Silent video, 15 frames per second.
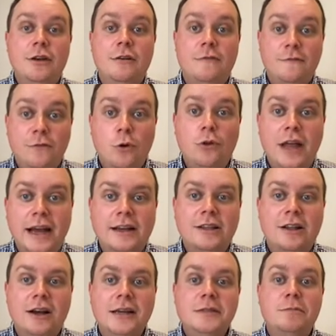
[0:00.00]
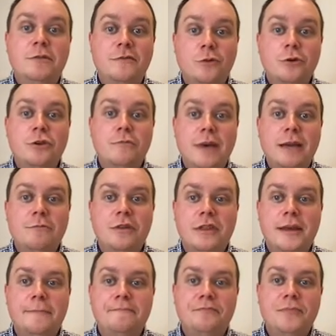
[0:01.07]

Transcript: for that client before you meet with them.